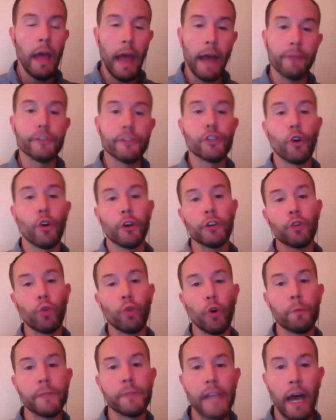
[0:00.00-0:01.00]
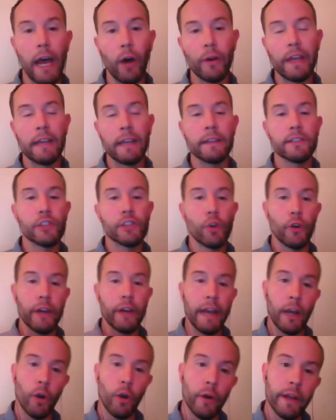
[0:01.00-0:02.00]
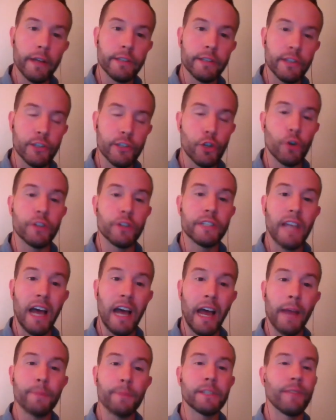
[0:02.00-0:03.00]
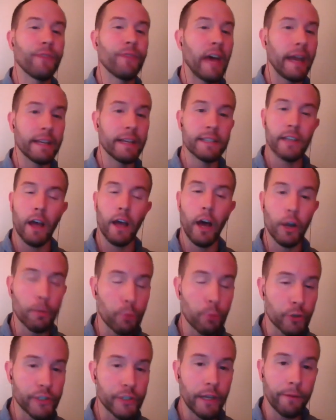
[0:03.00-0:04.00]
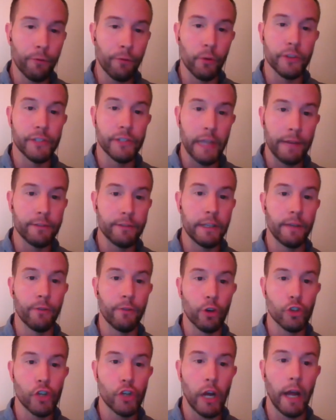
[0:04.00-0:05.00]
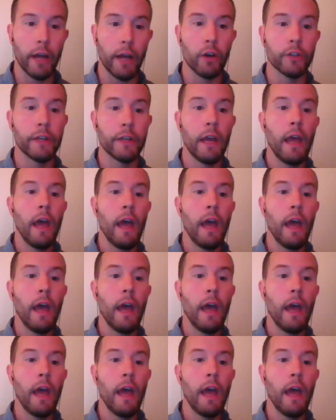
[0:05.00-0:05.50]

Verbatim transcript: have certain groups out in certain areas at certain times, and that is 100% for the safety of your child